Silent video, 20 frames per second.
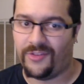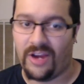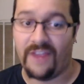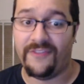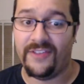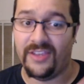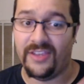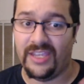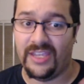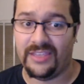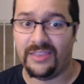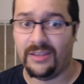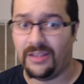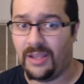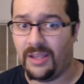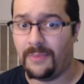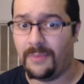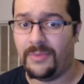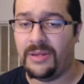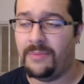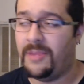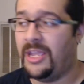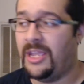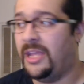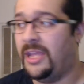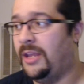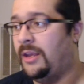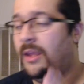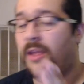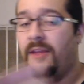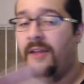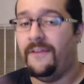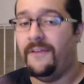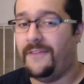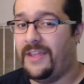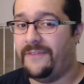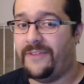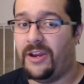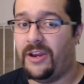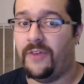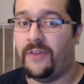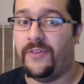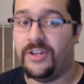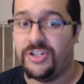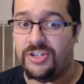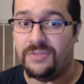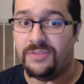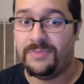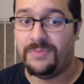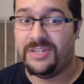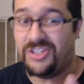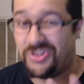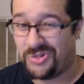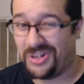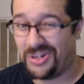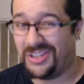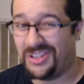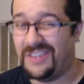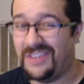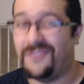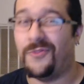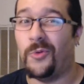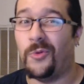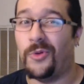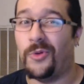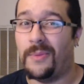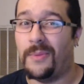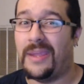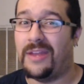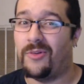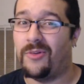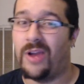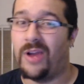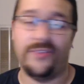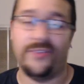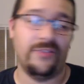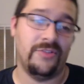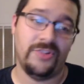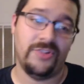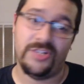I feel like the company man fan favorite should be strictly for the main roster.